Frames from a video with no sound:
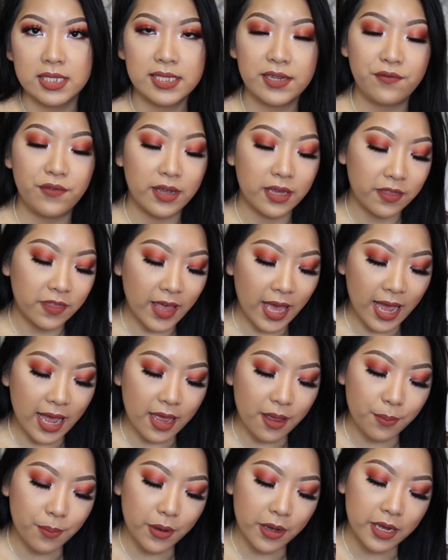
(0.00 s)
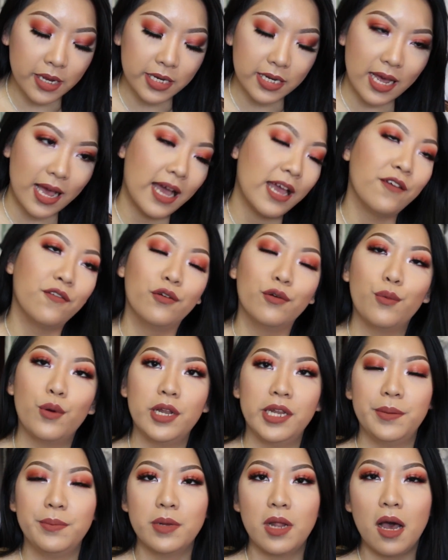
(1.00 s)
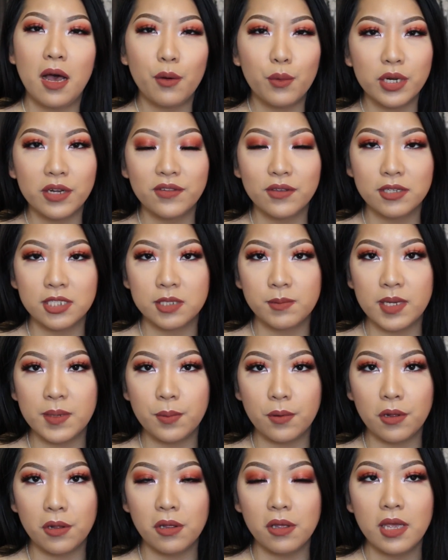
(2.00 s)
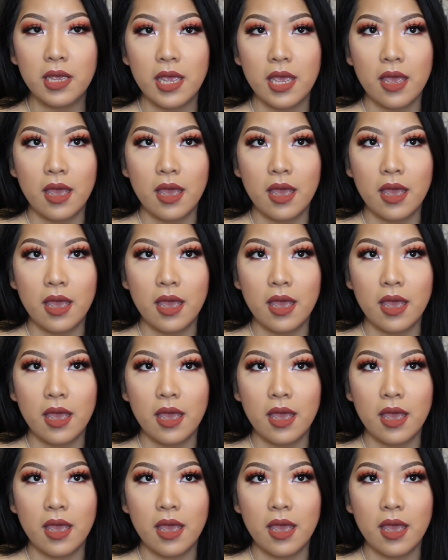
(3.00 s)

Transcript: stuff like that, but I for one am not one of those people.